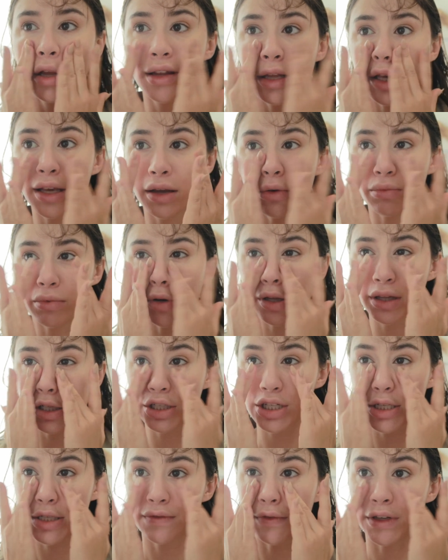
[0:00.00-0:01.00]
Like, it really
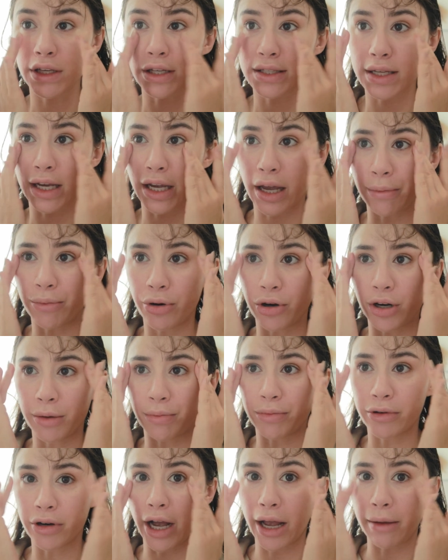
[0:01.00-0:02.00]
just feels like I put a
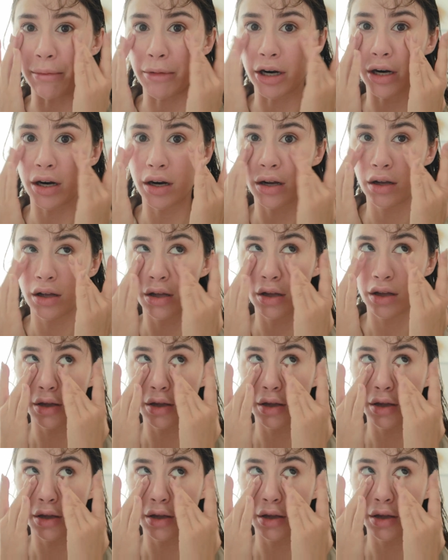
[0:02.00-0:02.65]
primer,